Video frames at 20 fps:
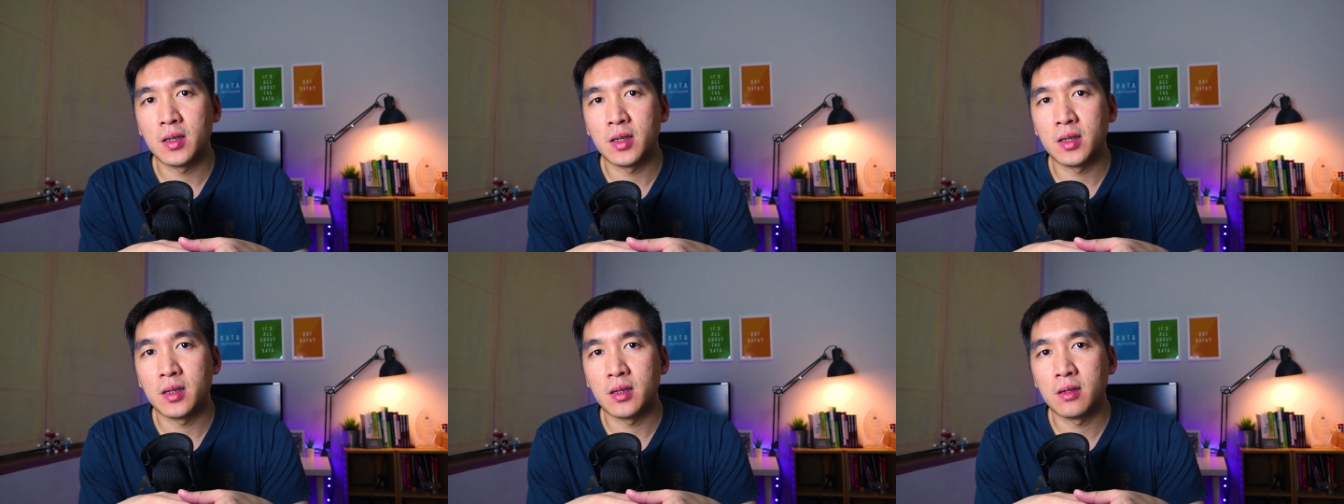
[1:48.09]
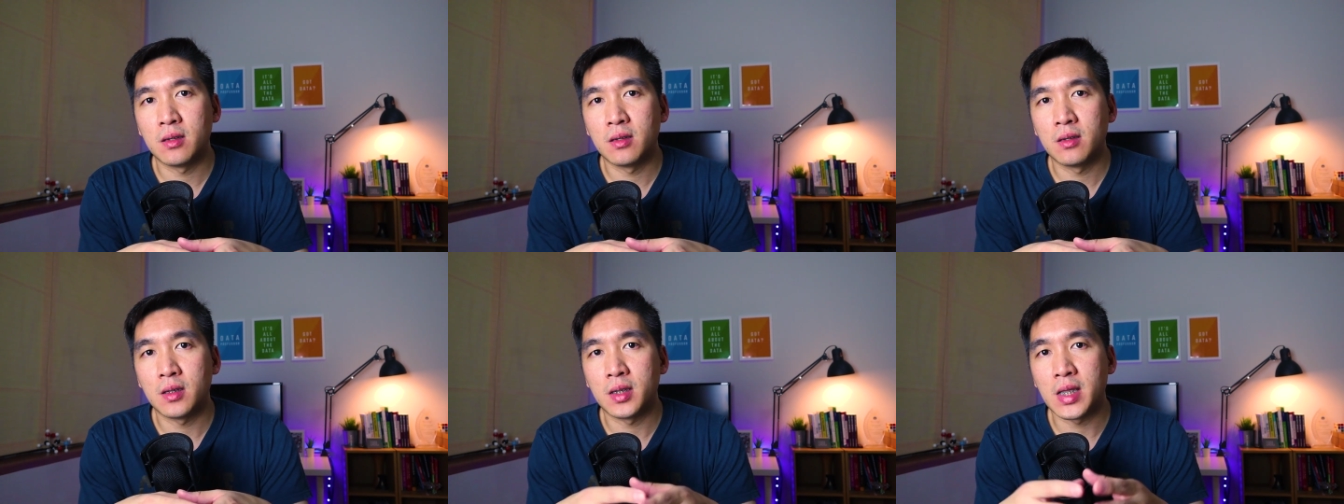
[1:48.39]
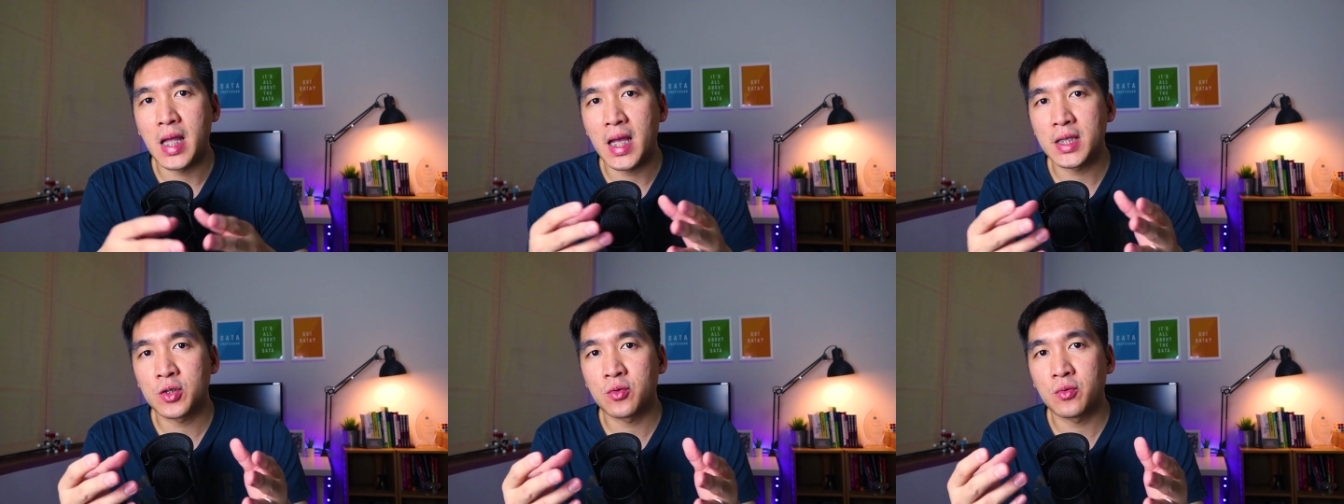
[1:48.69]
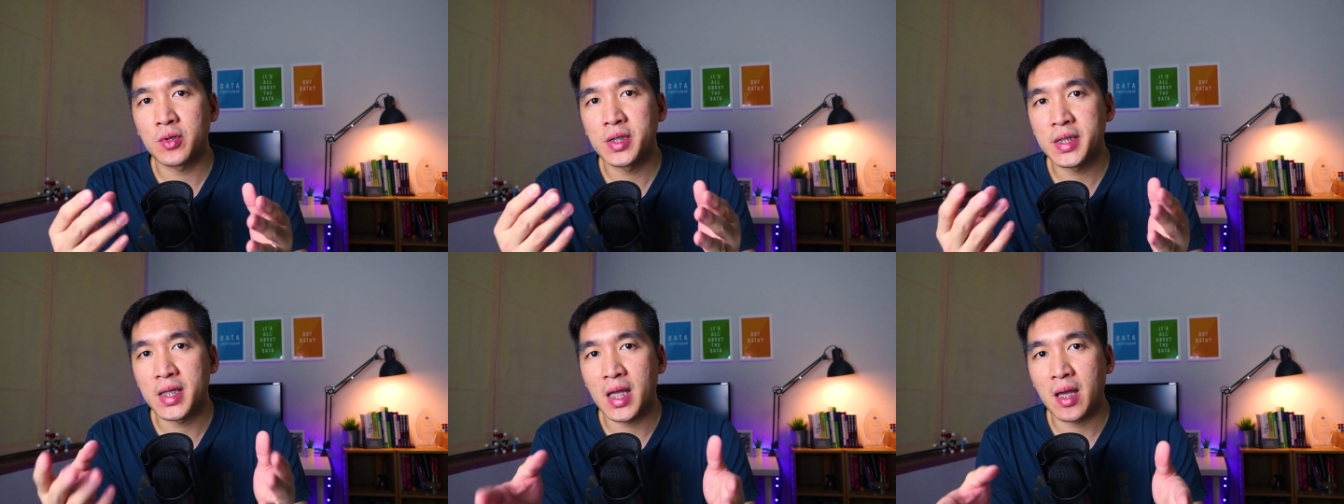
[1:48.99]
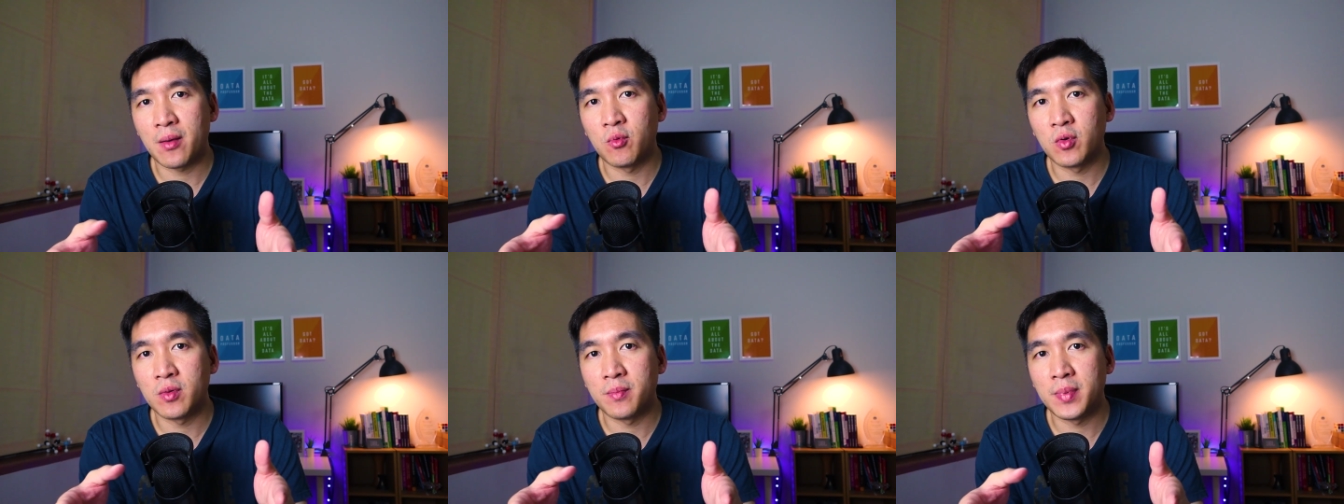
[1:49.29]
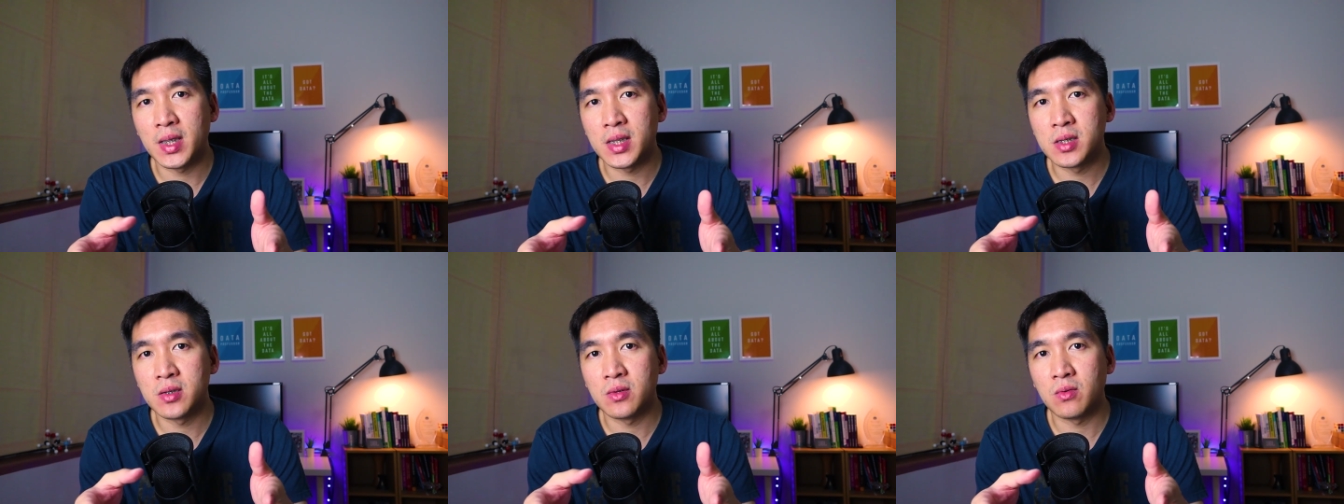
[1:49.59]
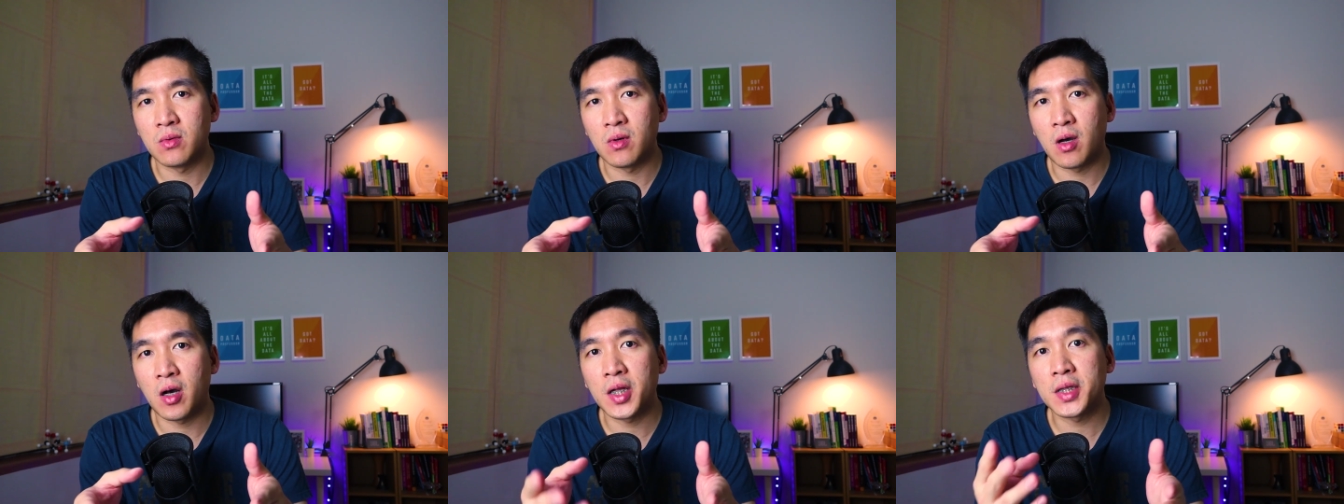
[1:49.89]
then the natural step would be
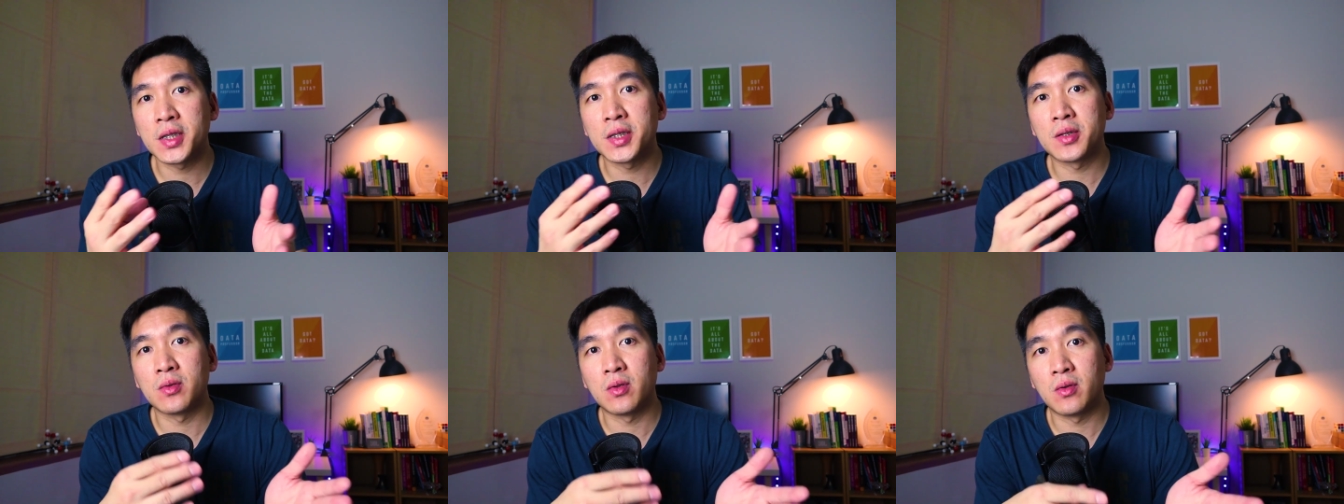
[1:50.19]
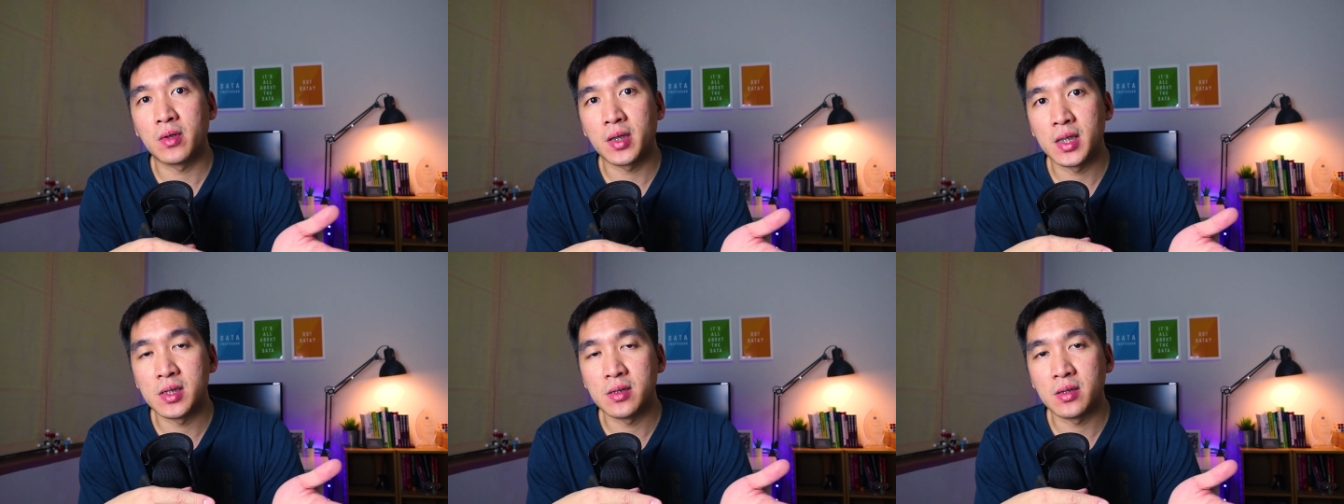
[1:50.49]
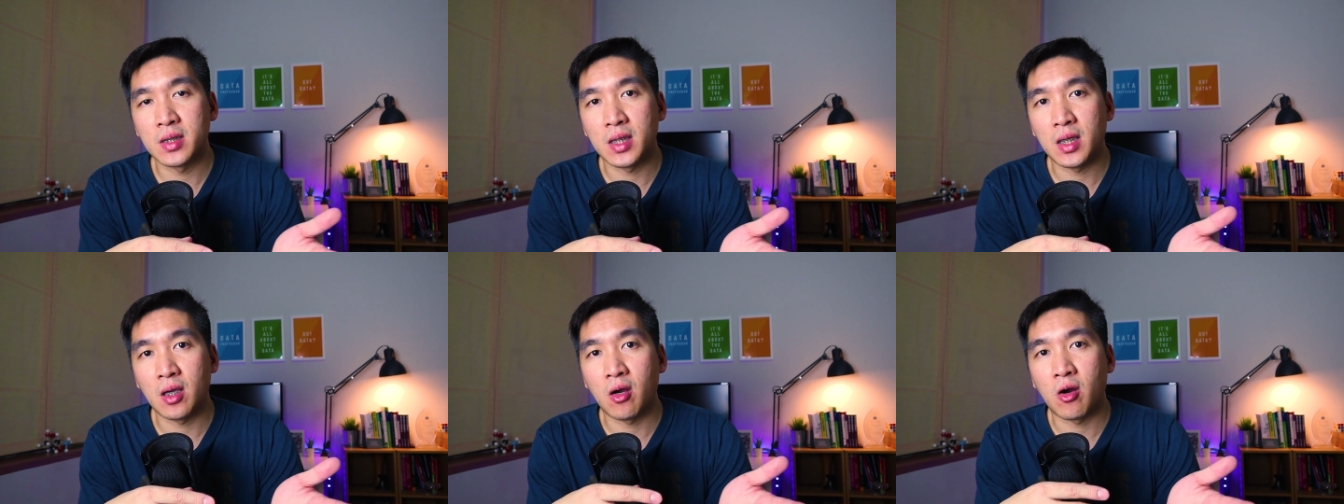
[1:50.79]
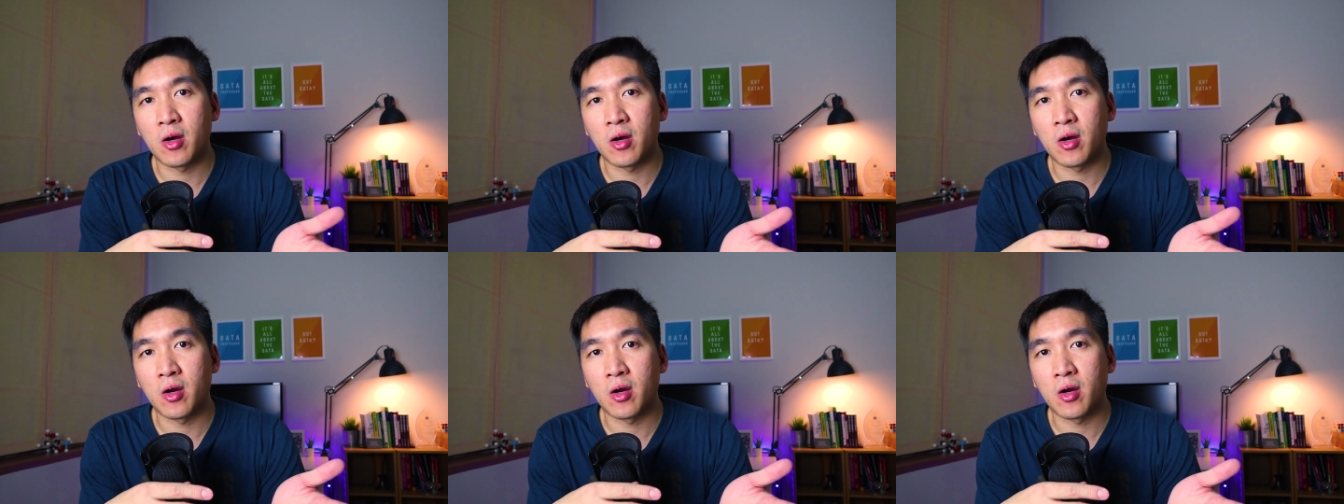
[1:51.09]
to also look into the